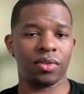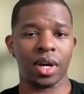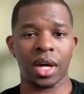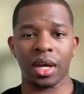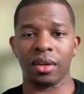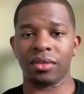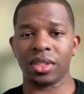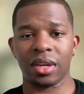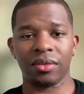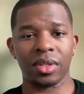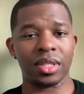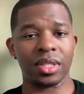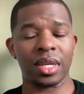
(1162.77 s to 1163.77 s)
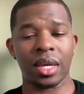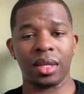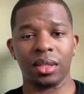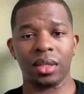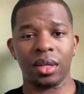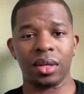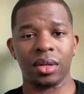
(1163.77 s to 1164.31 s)
5, 7,
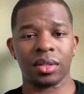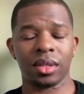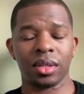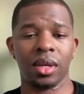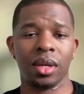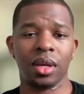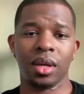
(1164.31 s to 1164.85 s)
10 years